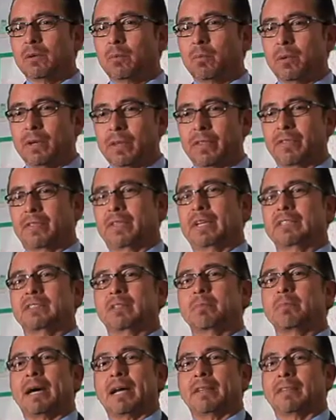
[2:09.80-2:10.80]
One of the things
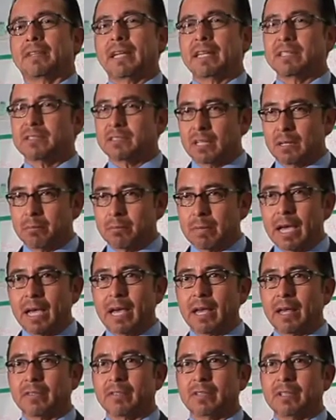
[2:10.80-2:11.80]
about the ST
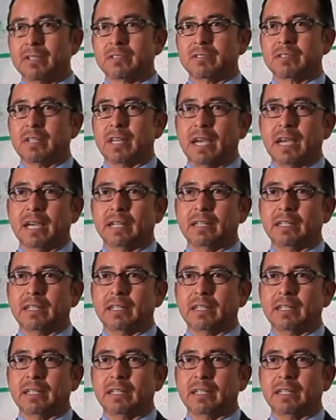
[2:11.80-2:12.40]
Math is that